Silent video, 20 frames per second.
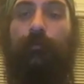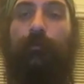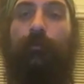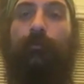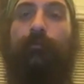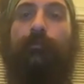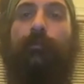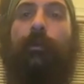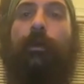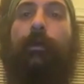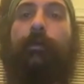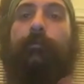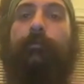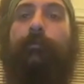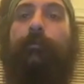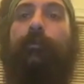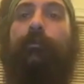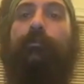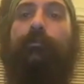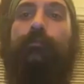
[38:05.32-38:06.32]
So
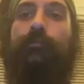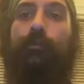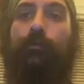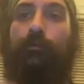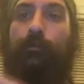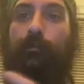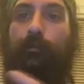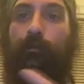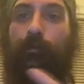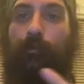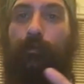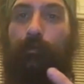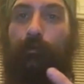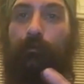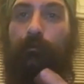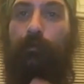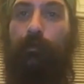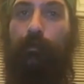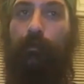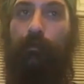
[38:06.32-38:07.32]
those are
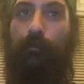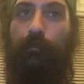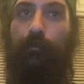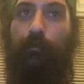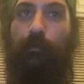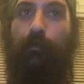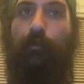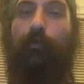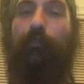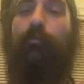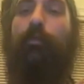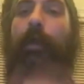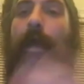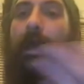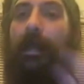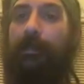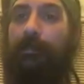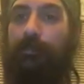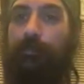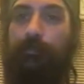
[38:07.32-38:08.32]
the herbal
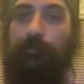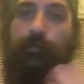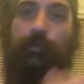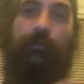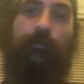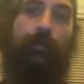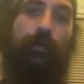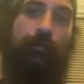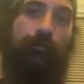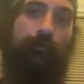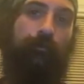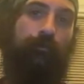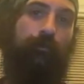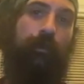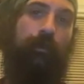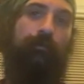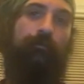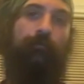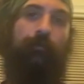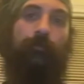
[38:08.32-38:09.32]
actions I try to
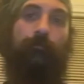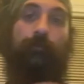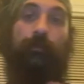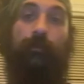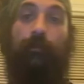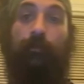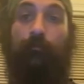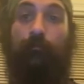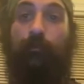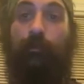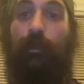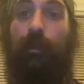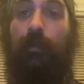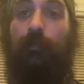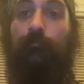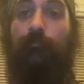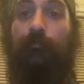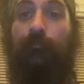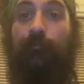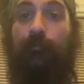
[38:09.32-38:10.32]
address when I'm dealing with
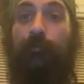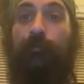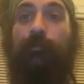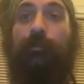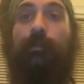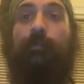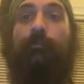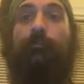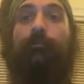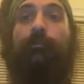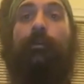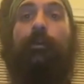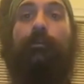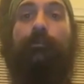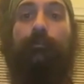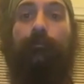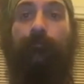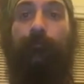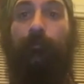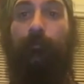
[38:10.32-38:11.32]
Lyme. Of course, I do
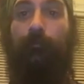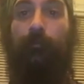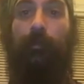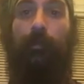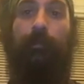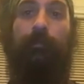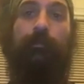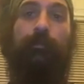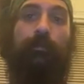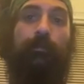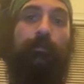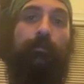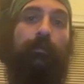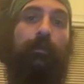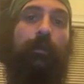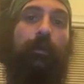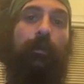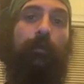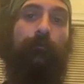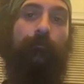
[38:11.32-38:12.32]
custom formulations
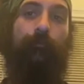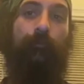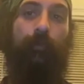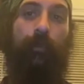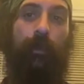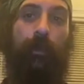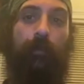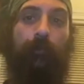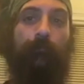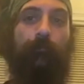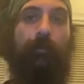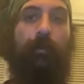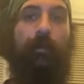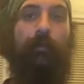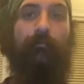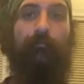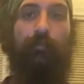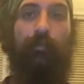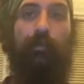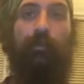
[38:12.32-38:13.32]
for Lyme. I
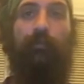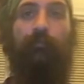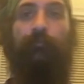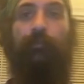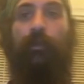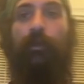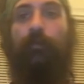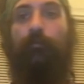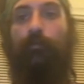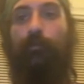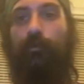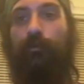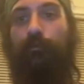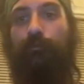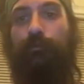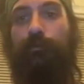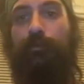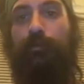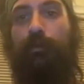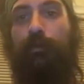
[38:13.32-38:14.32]
have plenty of Lyme
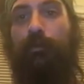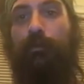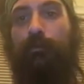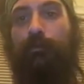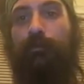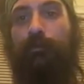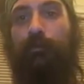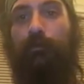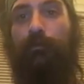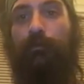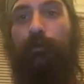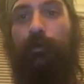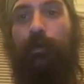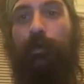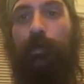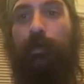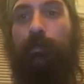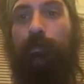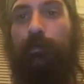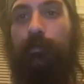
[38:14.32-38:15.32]
herbs, so
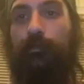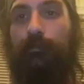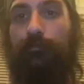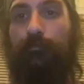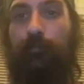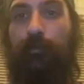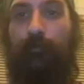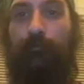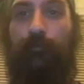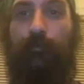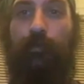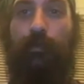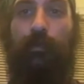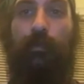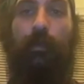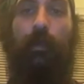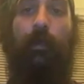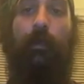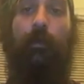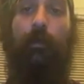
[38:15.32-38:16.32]
get in touch with me if you
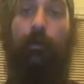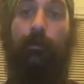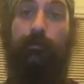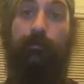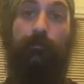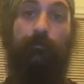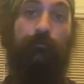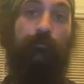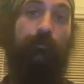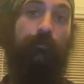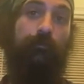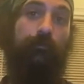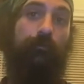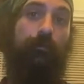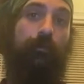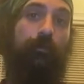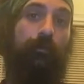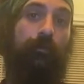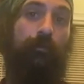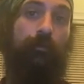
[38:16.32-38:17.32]
need. I also do
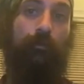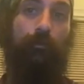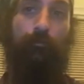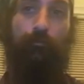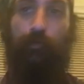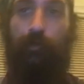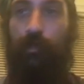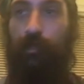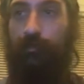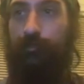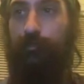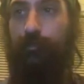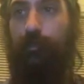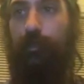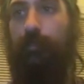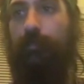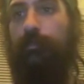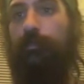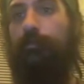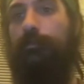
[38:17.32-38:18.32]
herbal
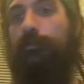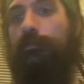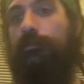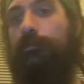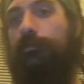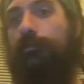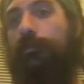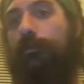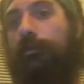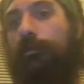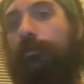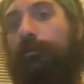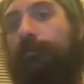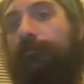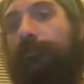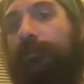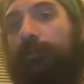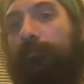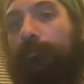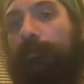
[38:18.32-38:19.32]
consultations
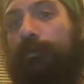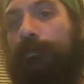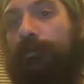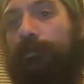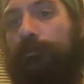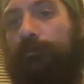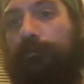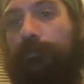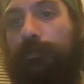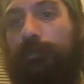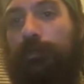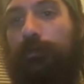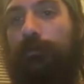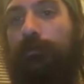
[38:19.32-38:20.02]
if anybody's interested.